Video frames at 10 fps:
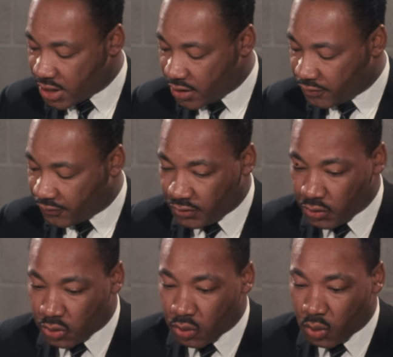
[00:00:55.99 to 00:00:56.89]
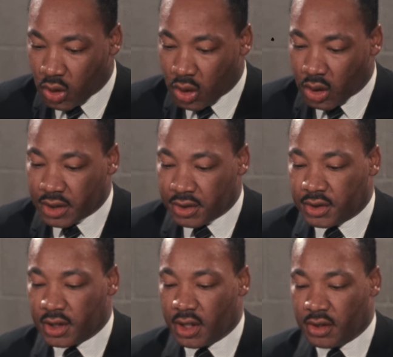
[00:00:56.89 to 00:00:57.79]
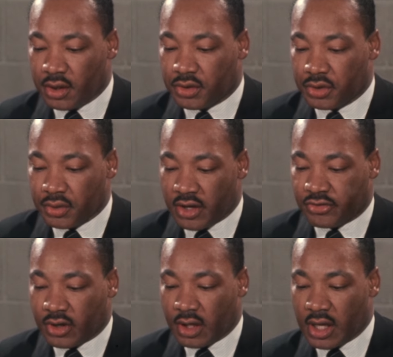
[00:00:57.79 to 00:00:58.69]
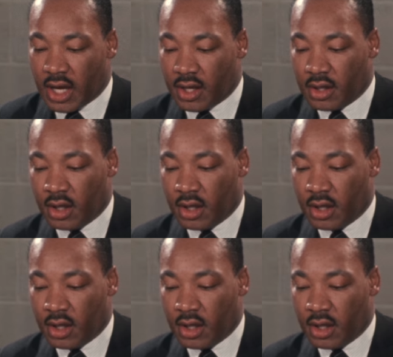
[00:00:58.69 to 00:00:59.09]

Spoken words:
and futile war continue to escalate